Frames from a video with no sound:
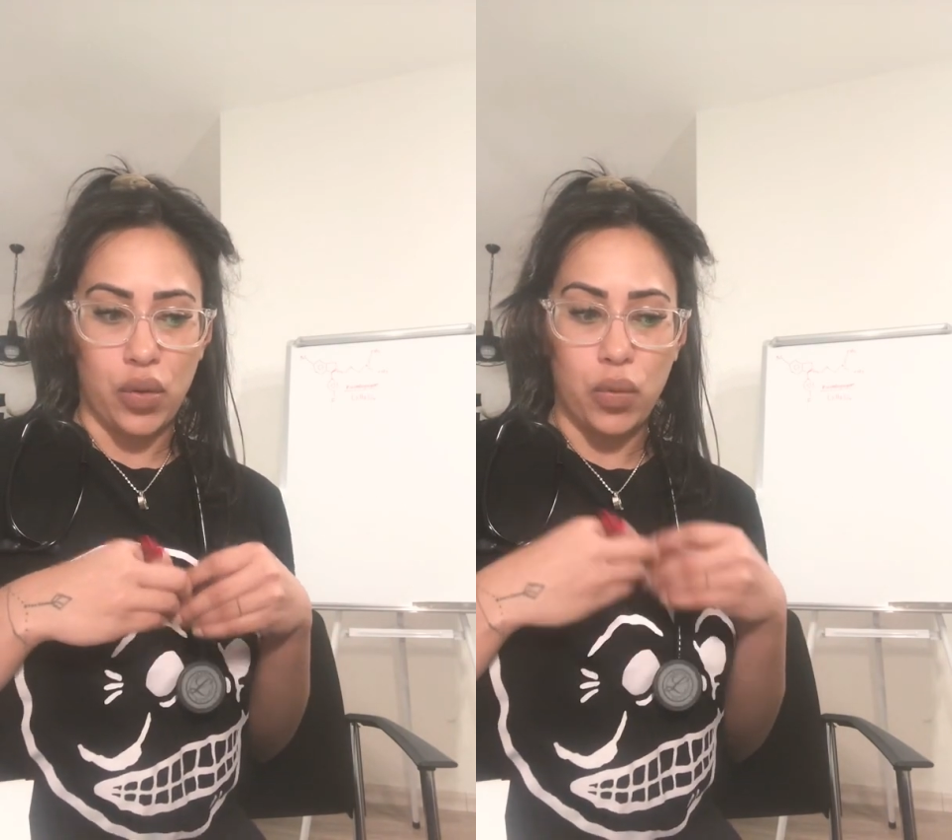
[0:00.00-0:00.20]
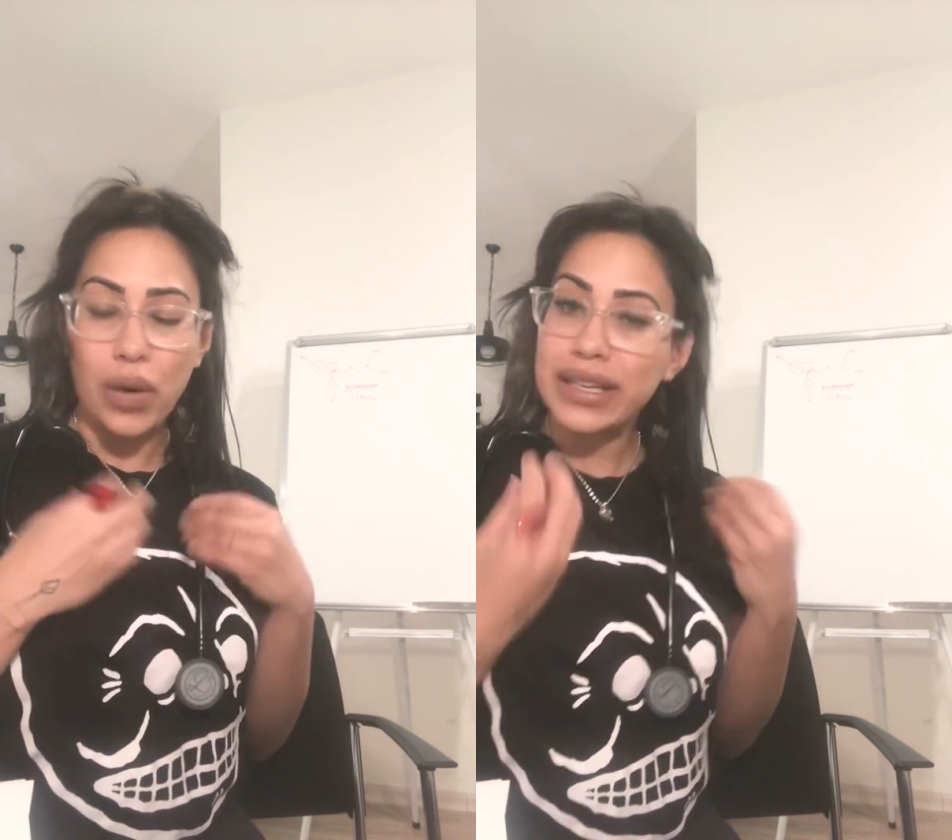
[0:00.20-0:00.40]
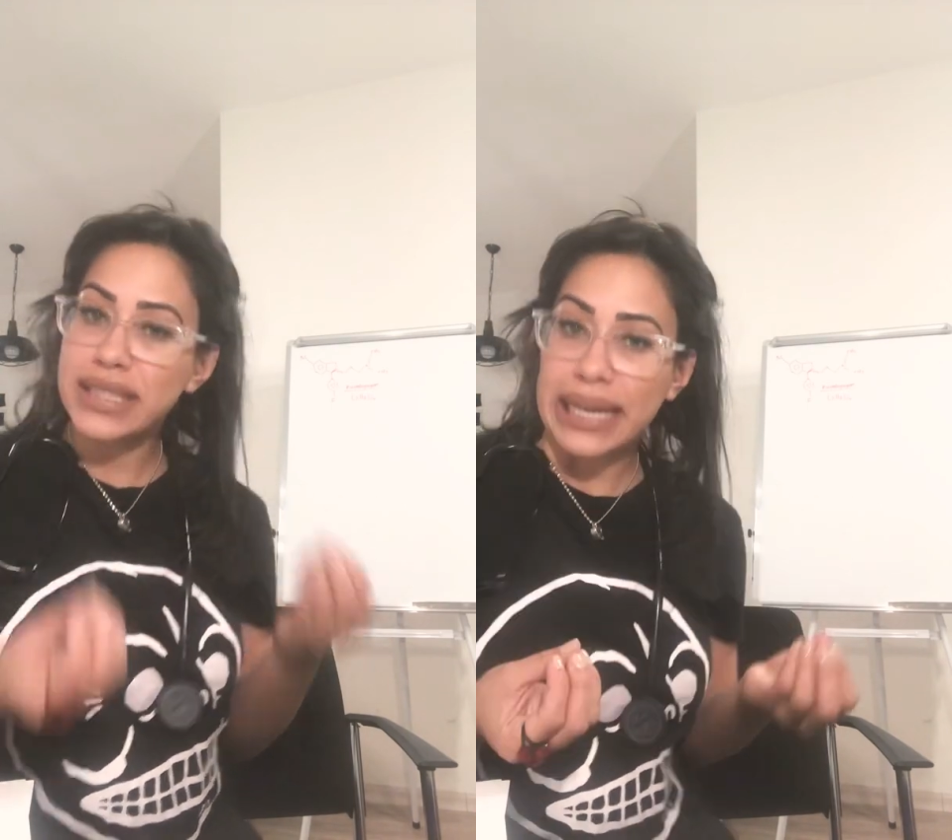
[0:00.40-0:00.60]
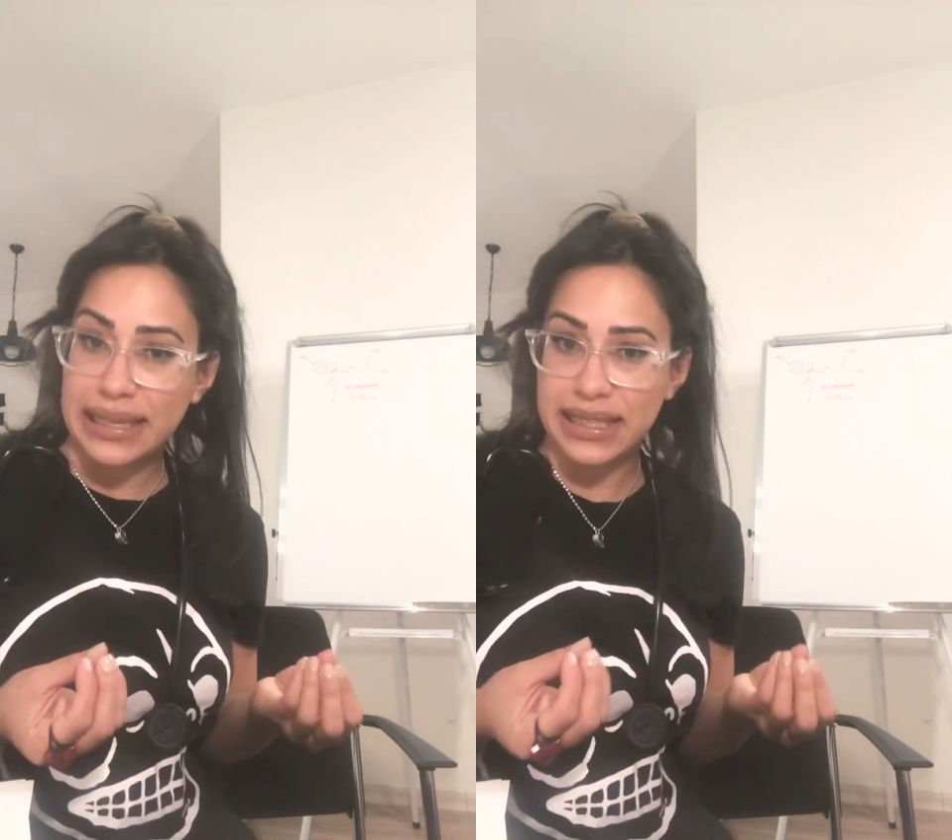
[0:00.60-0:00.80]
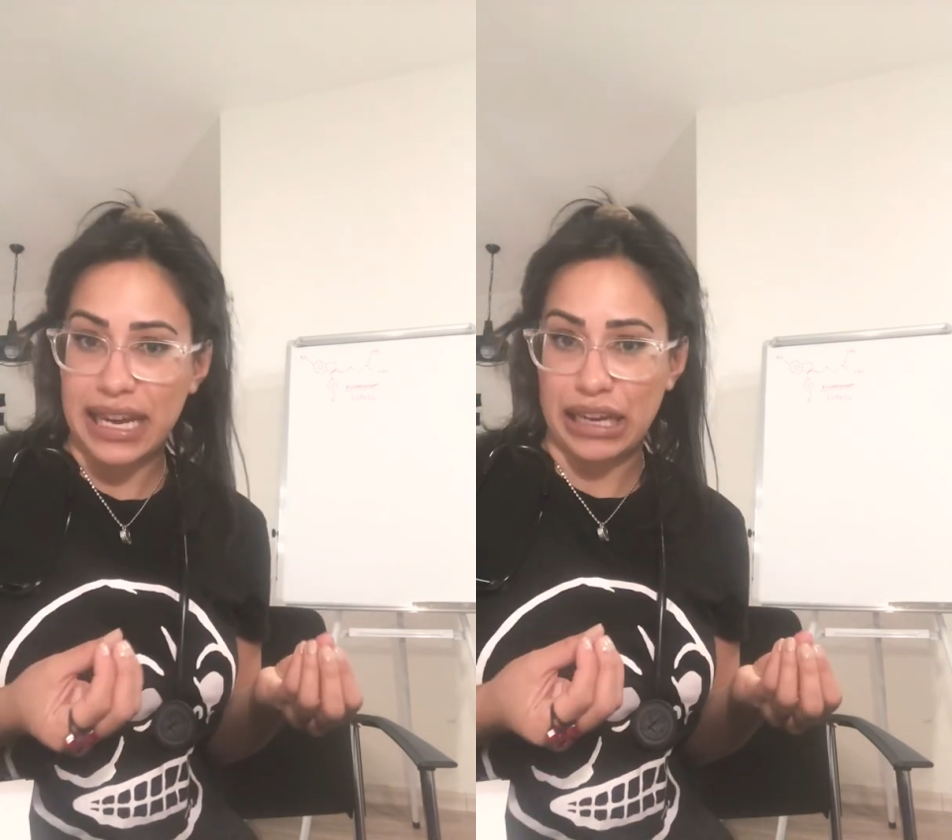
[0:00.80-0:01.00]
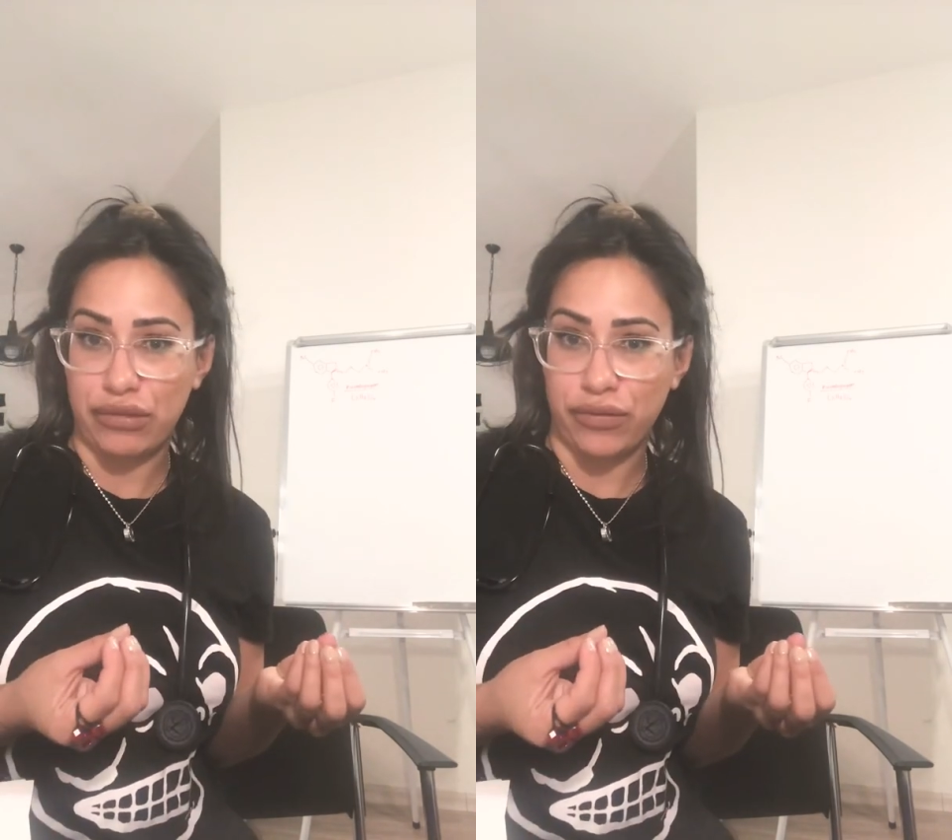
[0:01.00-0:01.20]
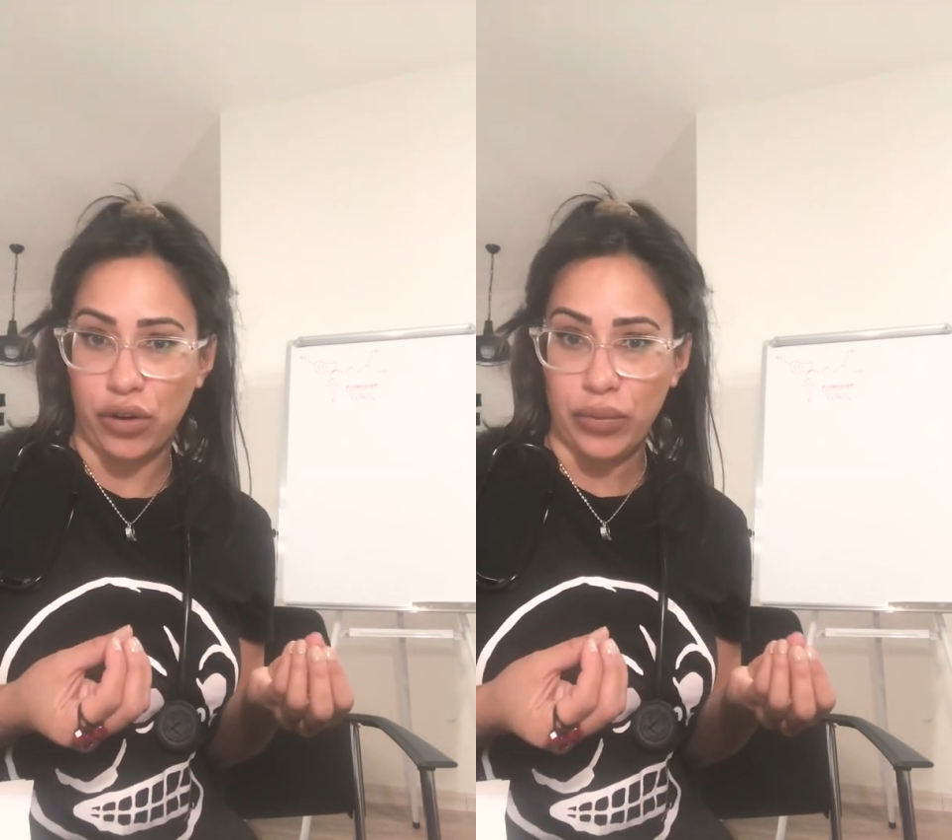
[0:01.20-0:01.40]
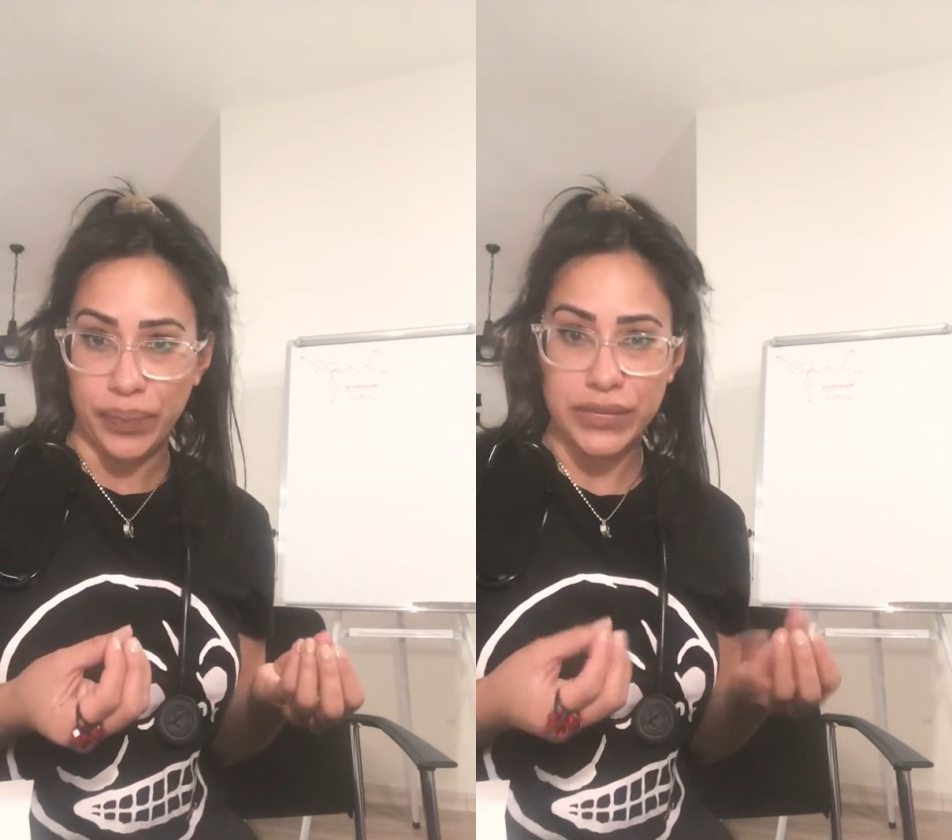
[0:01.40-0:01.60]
what is it indicated for?